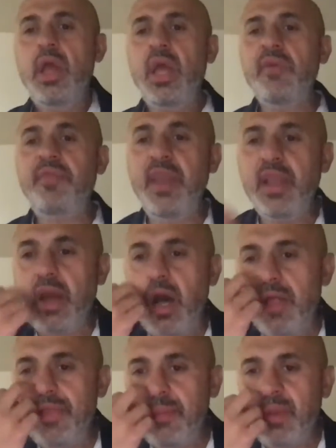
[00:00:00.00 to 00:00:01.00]
If he
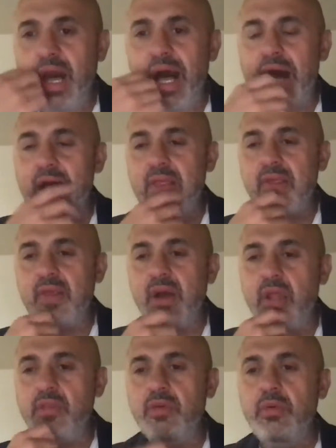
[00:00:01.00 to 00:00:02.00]
called them gods,
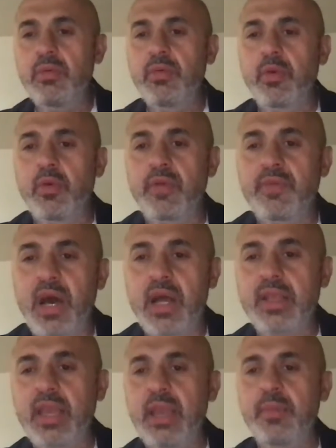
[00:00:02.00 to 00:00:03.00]
unto whom the word of
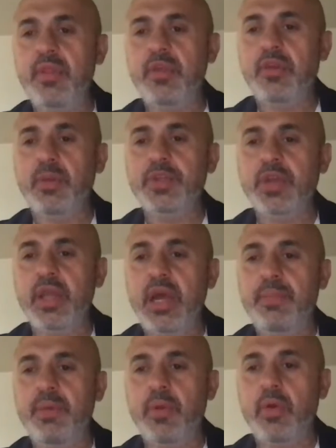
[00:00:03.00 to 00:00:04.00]
God came, and the scripture
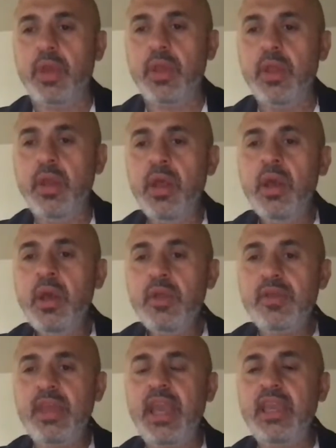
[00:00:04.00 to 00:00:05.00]
cannot be broken,
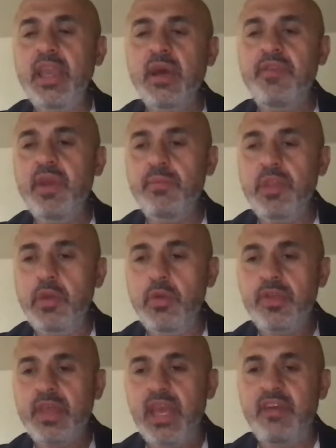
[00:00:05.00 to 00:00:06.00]
say ye of him, Do
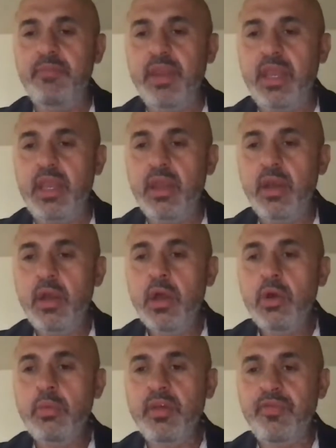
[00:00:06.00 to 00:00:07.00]
you say of me,
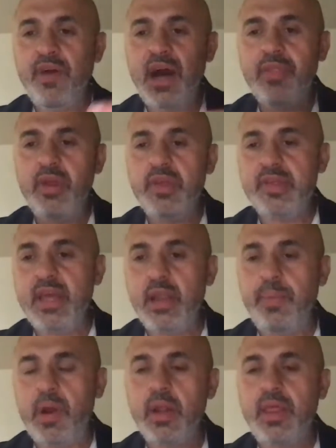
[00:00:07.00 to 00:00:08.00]
whom the Father has set
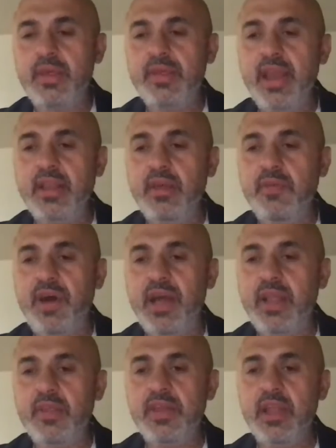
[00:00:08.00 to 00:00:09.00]
apart, has
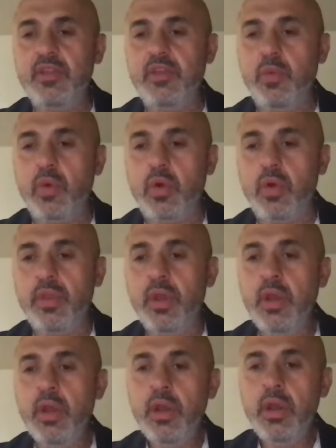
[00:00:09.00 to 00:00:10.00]
sanctified, and sent into the world,
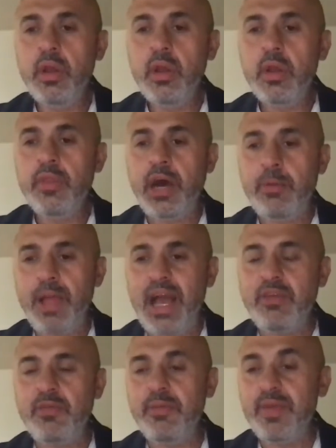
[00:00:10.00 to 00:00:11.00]
Thou
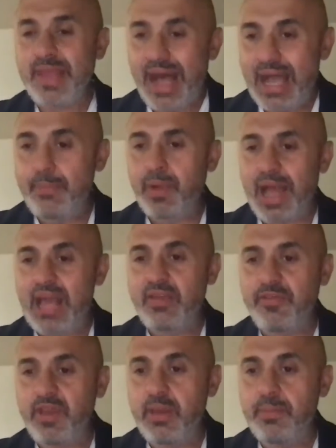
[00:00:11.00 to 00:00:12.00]
blasphemest, I
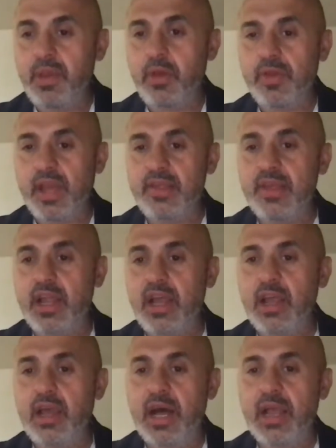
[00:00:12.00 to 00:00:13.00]
blaspheme, because I said
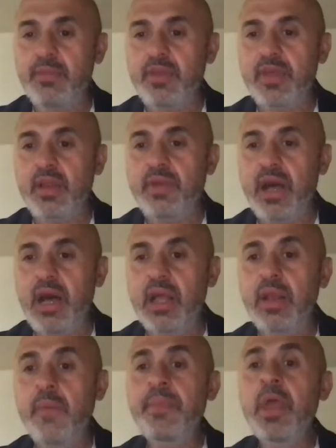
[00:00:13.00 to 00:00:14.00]
I, I am the Son of God?